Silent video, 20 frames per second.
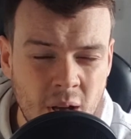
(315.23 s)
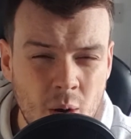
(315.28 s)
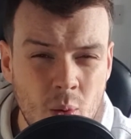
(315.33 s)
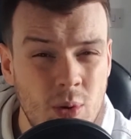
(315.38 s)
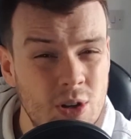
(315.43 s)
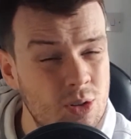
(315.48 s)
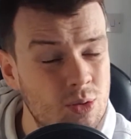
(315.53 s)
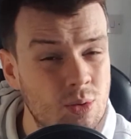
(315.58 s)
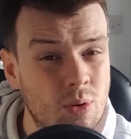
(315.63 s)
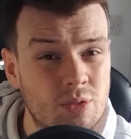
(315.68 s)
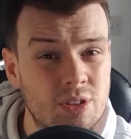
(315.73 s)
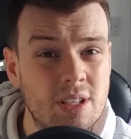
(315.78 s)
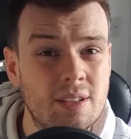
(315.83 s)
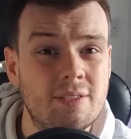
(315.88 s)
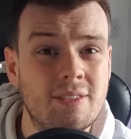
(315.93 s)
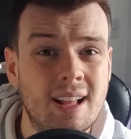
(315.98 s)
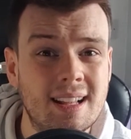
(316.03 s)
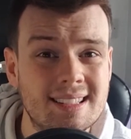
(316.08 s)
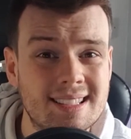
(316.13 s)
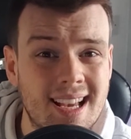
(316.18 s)
which was obviously
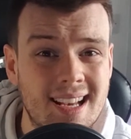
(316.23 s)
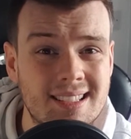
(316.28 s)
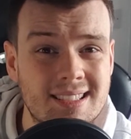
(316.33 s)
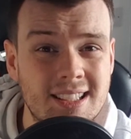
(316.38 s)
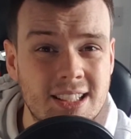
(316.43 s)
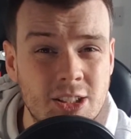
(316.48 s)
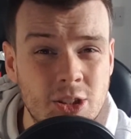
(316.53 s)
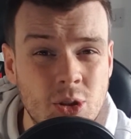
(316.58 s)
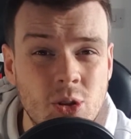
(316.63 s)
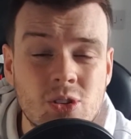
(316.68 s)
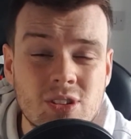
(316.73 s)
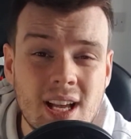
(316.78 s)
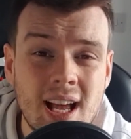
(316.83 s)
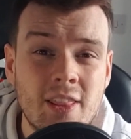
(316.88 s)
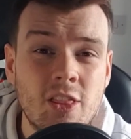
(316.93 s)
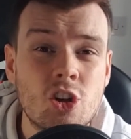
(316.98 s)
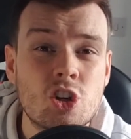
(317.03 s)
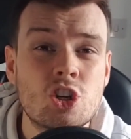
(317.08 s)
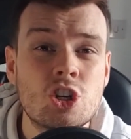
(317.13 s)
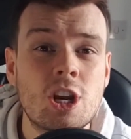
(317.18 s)
fantastic news.
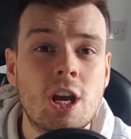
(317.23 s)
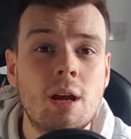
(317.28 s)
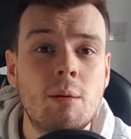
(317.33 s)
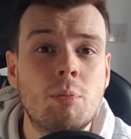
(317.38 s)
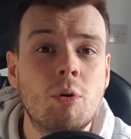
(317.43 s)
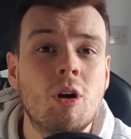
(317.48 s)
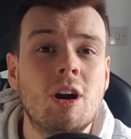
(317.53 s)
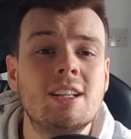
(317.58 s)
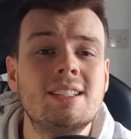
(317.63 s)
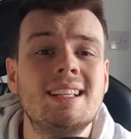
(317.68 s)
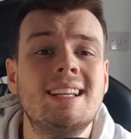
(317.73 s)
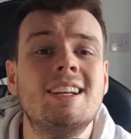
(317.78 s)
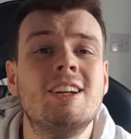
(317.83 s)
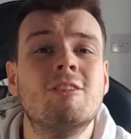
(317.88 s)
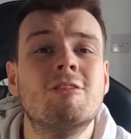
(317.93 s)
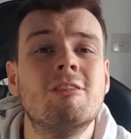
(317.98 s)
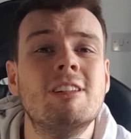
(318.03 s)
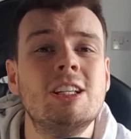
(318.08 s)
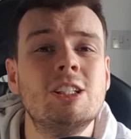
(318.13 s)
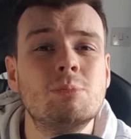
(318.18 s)
And the share price
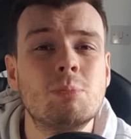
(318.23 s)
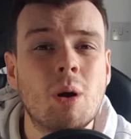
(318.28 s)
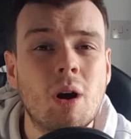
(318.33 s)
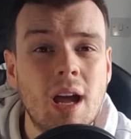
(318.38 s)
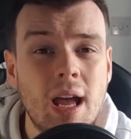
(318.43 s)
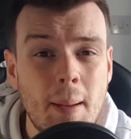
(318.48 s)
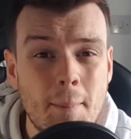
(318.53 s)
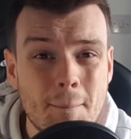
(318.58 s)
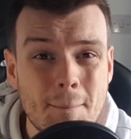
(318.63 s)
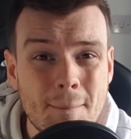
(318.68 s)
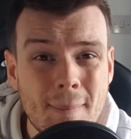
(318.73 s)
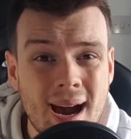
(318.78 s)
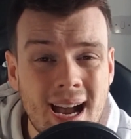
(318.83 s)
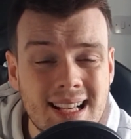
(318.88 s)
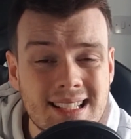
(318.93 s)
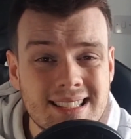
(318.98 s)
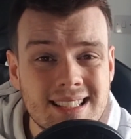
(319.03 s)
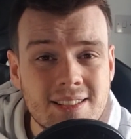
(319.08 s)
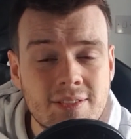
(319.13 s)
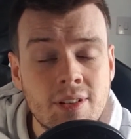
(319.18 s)
increased by a
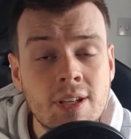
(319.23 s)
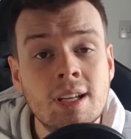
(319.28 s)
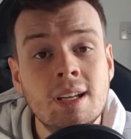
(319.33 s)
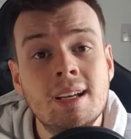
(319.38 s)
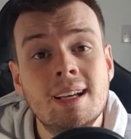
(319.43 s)
massive